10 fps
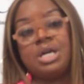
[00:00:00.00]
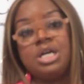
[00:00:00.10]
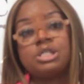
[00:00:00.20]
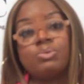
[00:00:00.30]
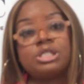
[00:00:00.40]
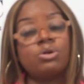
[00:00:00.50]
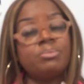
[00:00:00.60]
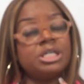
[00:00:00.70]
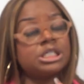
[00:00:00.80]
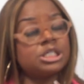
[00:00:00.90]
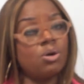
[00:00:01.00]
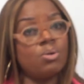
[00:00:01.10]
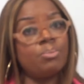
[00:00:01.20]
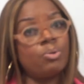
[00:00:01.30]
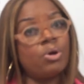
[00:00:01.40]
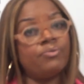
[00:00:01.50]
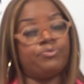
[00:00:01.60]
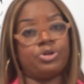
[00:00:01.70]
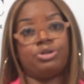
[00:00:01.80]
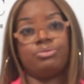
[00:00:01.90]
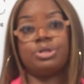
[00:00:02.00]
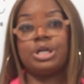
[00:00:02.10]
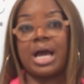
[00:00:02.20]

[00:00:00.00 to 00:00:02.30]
So it's going to be so important for you to